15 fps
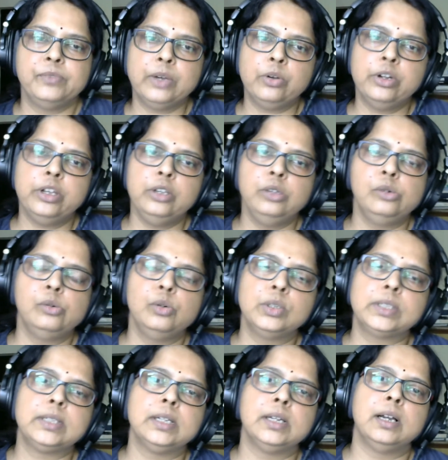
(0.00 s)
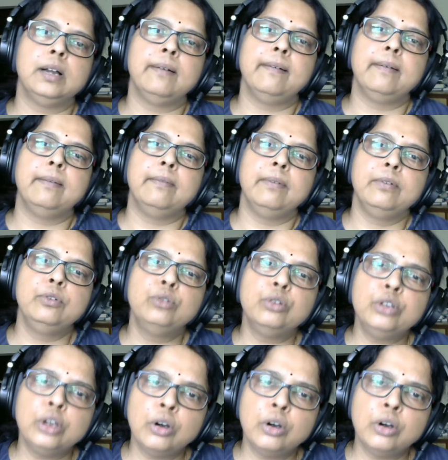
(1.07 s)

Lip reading: going to use the good